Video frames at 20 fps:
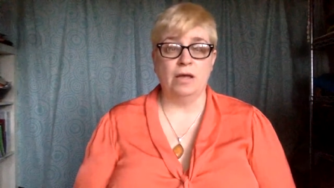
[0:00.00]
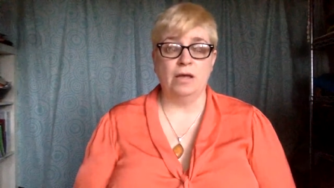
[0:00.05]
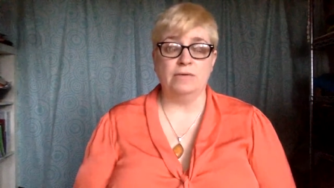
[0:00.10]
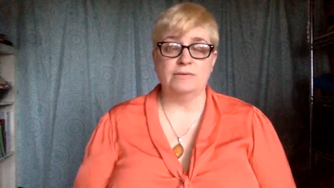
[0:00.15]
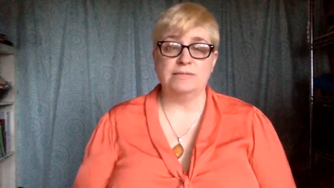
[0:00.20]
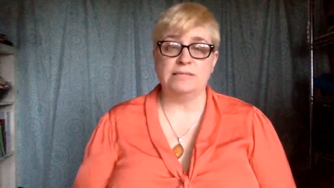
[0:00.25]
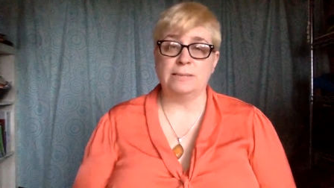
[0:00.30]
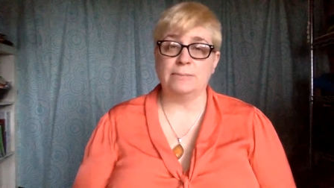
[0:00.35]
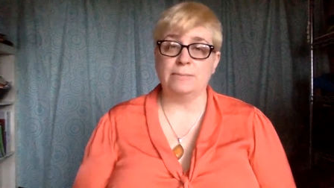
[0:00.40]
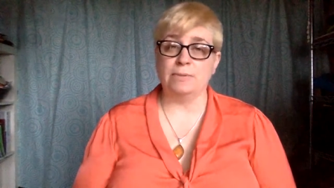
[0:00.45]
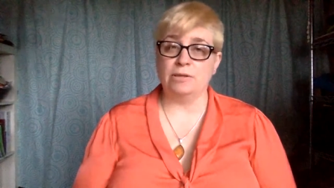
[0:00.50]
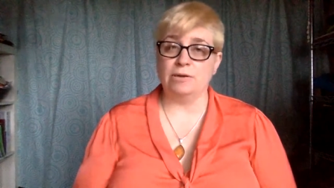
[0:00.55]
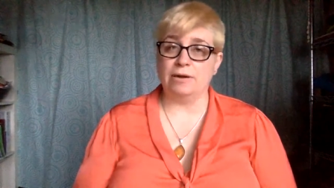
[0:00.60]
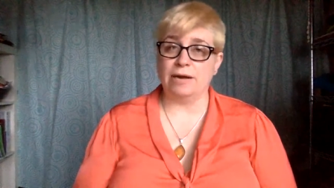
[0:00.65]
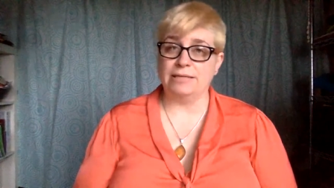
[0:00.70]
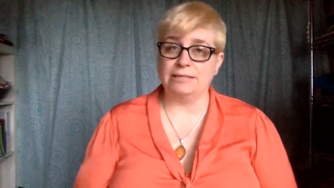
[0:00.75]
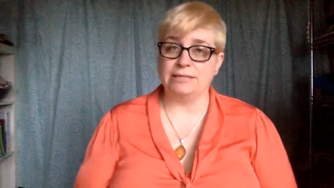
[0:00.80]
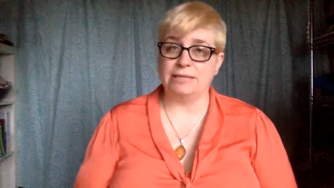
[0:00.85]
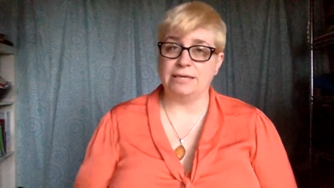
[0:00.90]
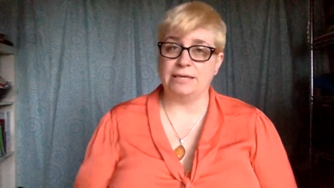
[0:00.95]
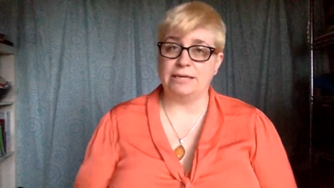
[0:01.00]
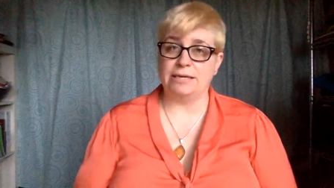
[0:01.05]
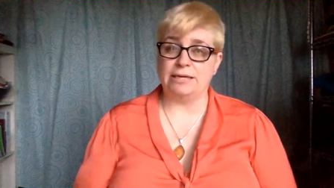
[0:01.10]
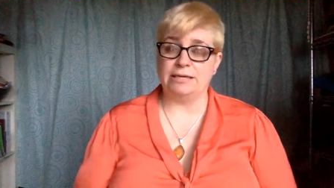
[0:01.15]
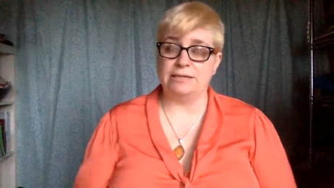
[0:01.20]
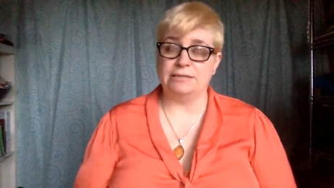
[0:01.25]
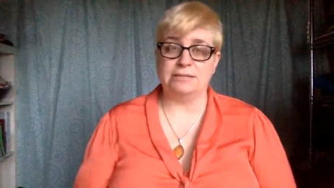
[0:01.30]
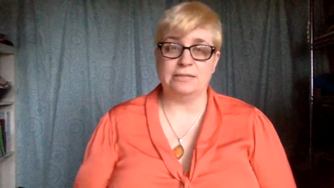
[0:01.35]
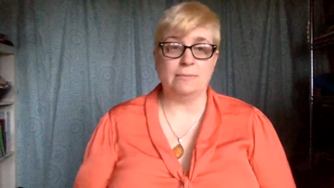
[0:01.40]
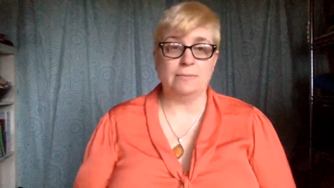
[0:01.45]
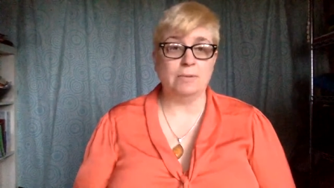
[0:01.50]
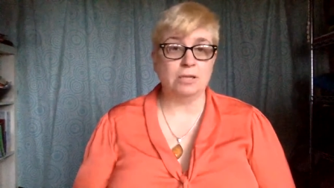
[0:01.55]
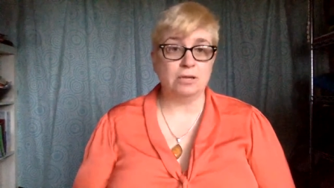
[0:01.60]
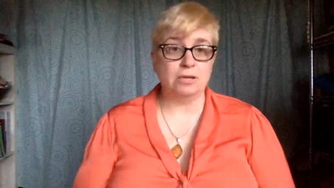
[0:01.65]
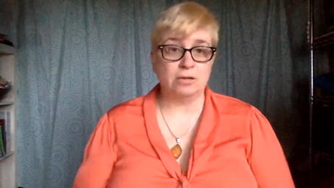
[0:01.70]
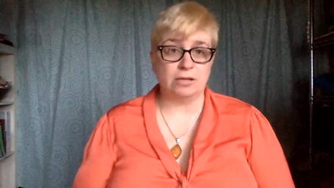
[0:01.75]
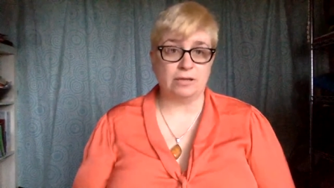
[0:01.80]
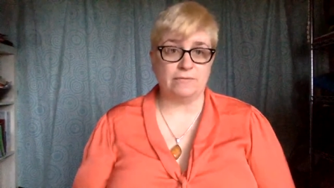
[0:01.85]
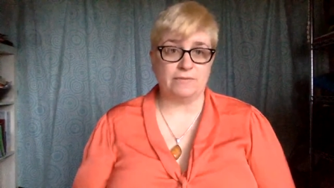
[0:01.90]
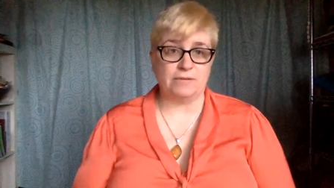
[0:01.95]
similar identity,
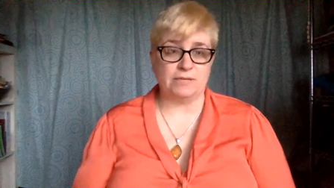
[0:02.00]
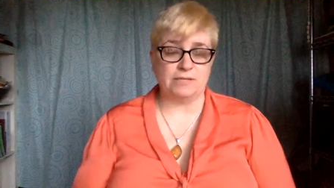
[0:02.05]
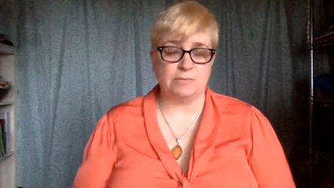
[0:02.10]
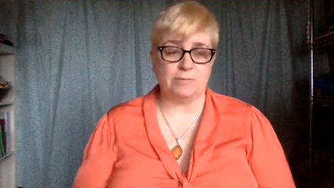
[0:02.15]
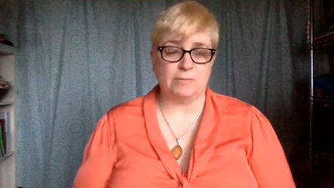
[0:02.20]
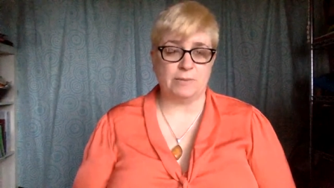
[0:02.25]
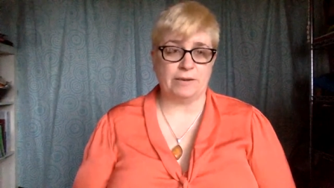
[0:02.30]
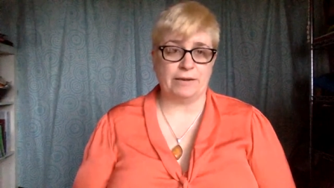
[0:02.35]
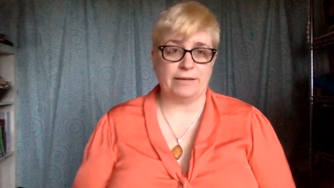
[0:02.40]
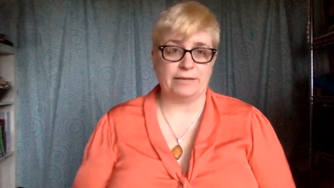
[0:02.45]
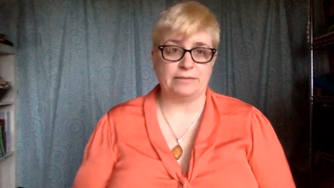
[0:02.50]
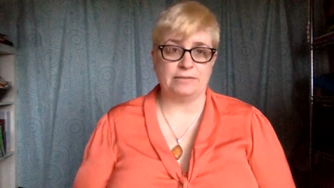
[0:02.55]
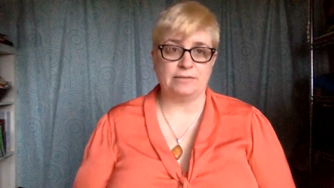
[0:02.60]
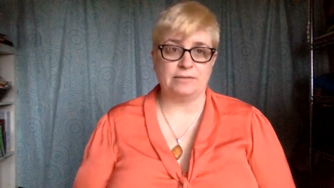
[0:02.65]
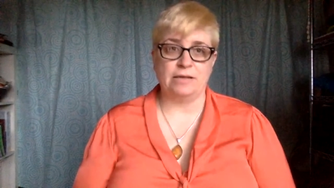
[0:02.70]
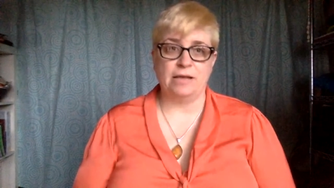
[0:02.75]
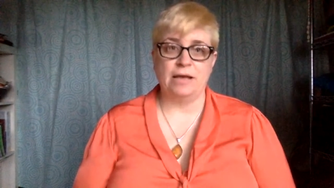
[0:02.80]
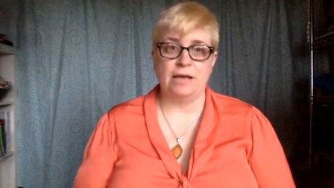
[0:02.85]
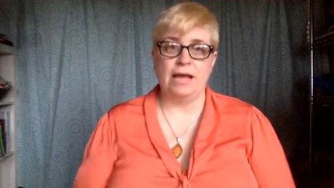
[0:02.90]
similar lived experience,